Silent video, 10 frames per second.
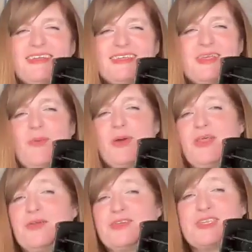So what
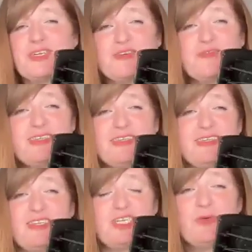other
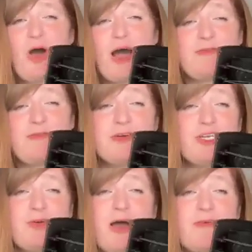services do you offer?
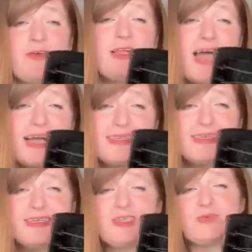Do you offer
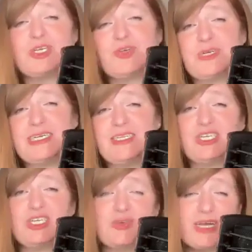classes,
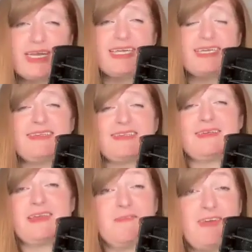retreats,
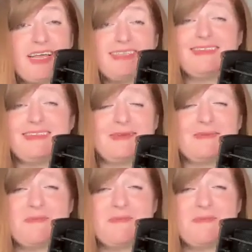trainings, events?